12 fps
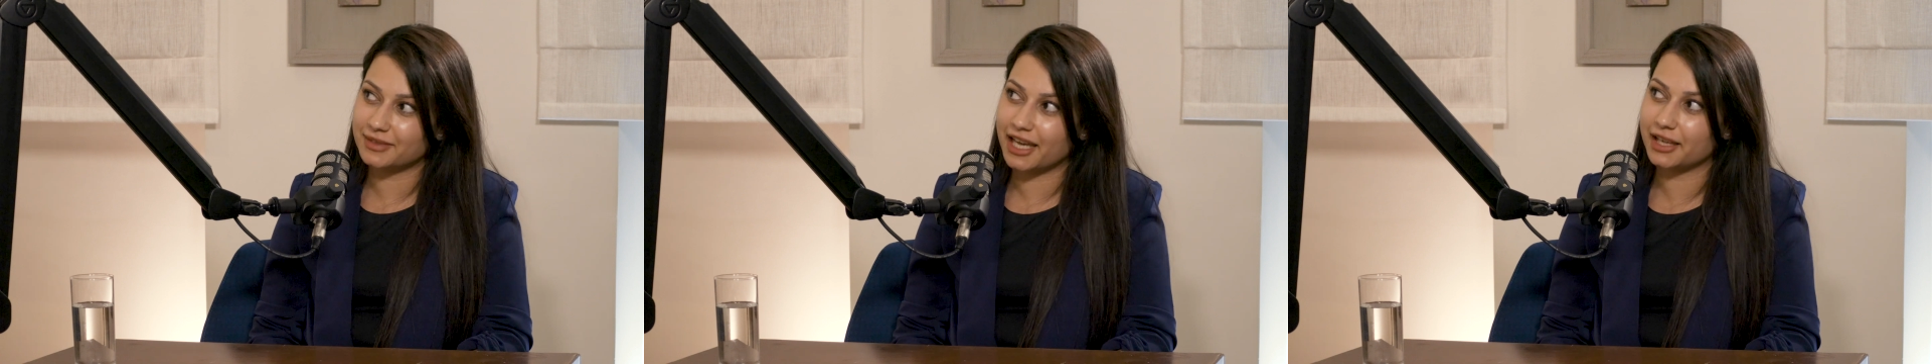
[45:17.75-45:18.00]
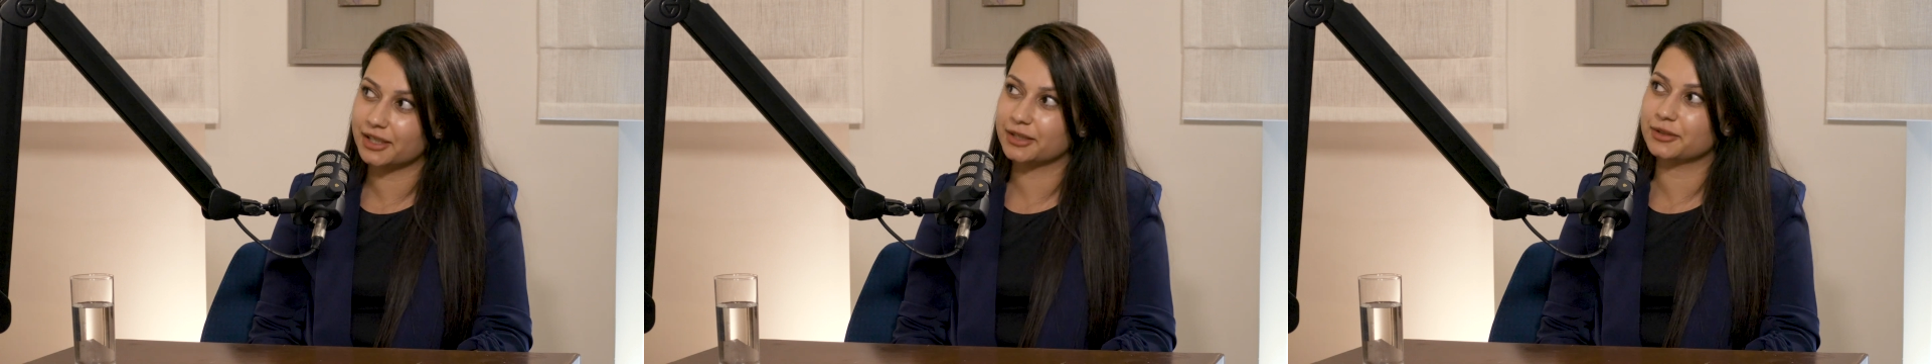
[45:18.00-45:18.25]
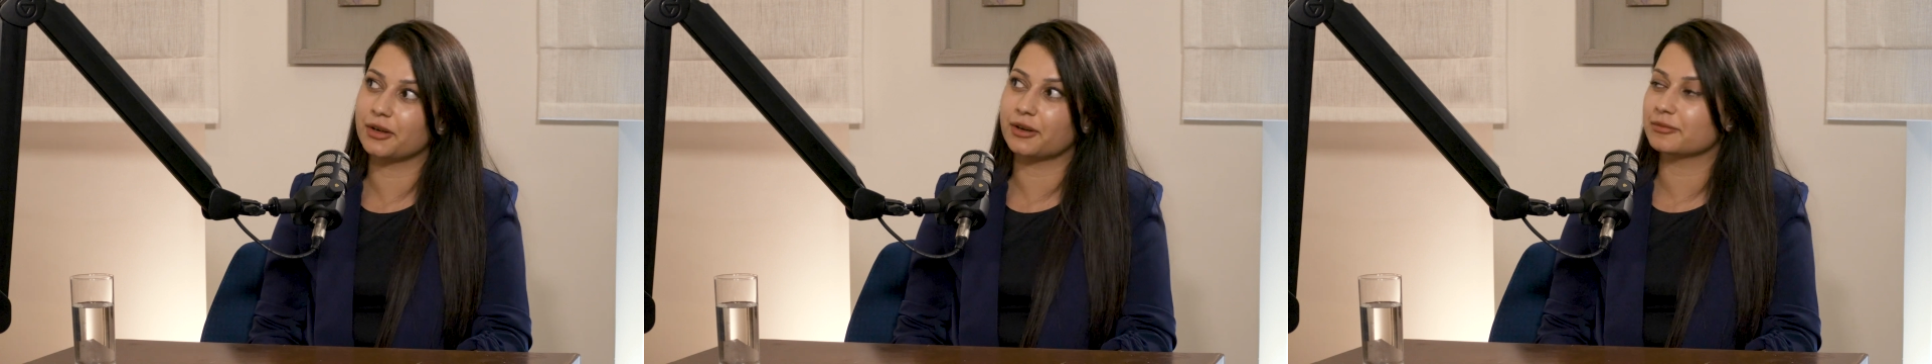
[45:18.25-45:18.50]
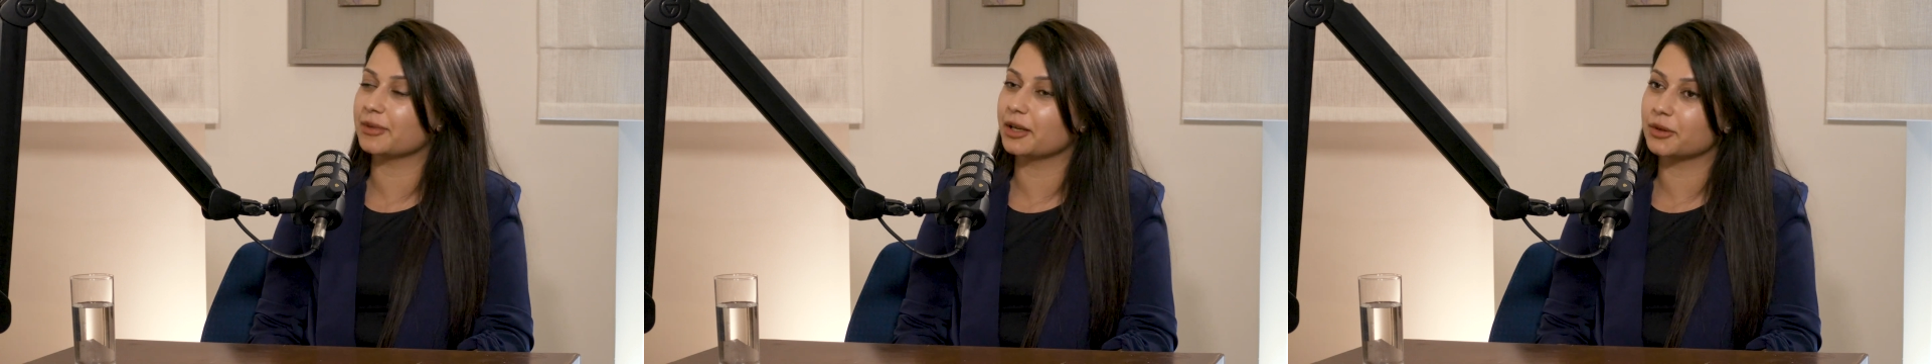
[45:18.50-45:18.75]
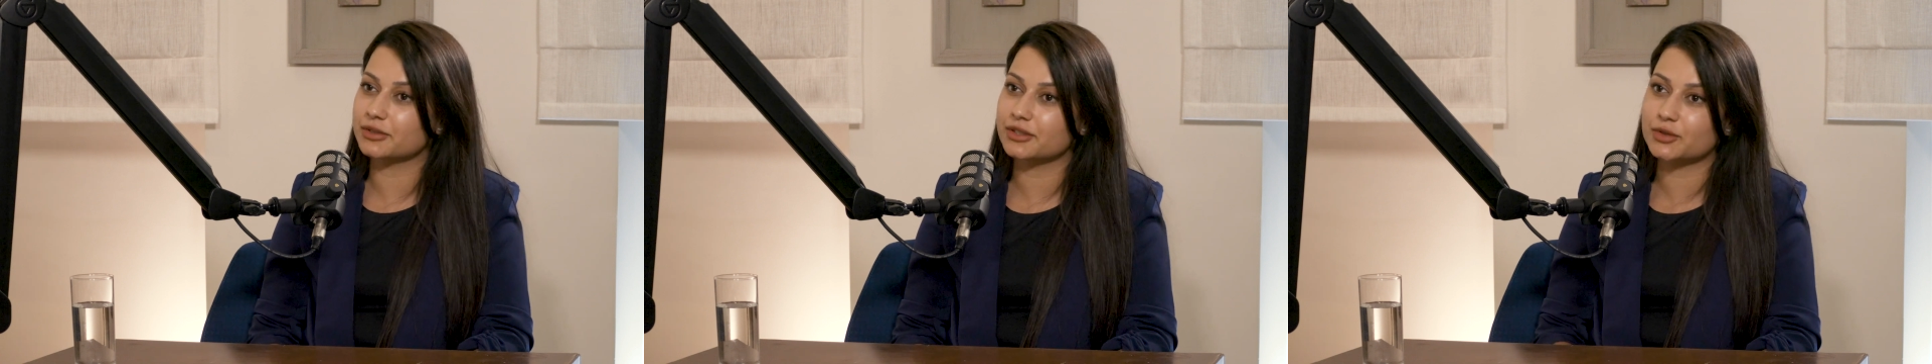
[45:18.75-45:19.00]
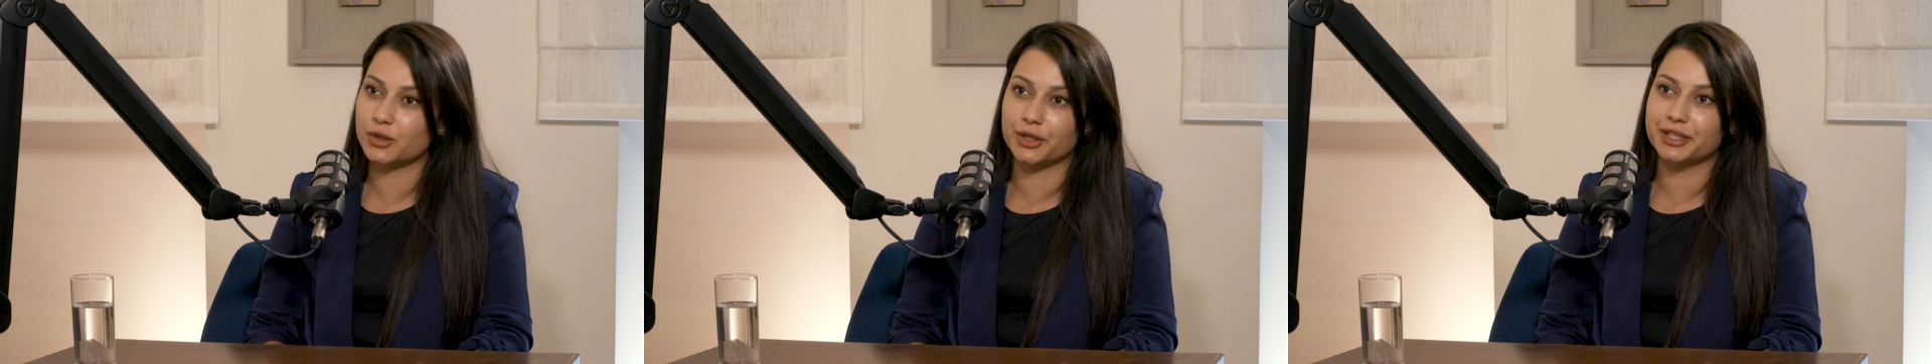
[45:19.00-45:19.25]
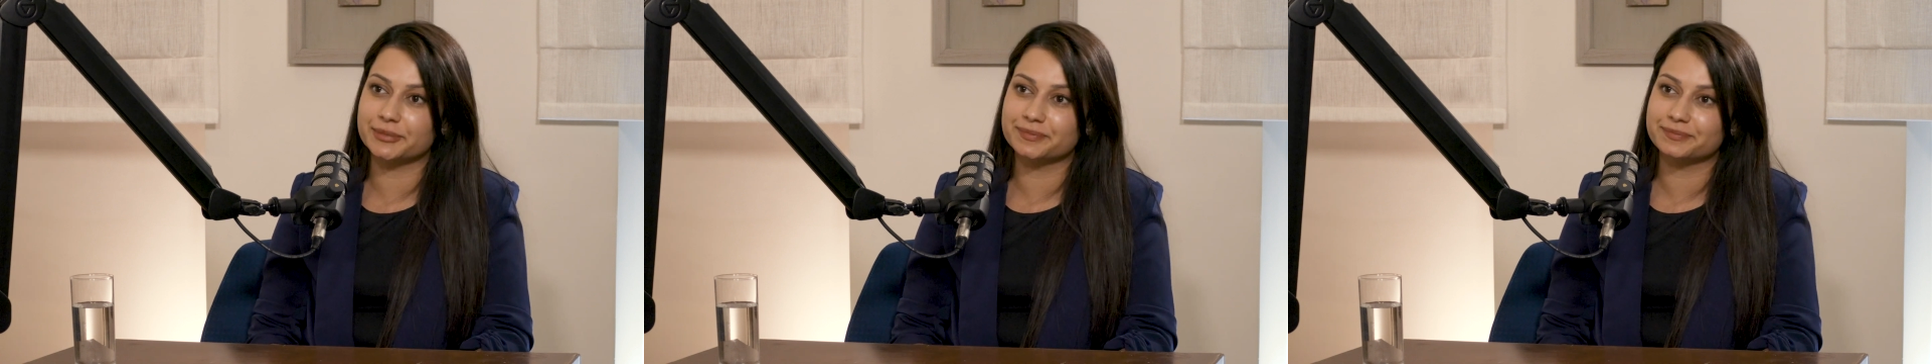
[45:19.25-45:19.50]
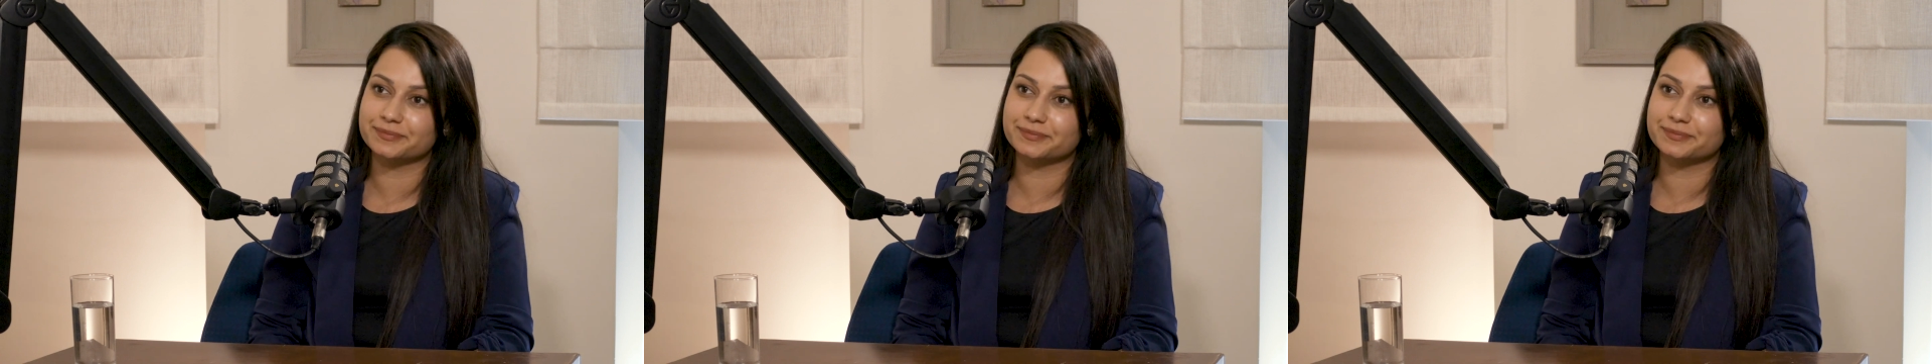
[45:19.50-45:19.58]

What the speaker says: a hero of my own story.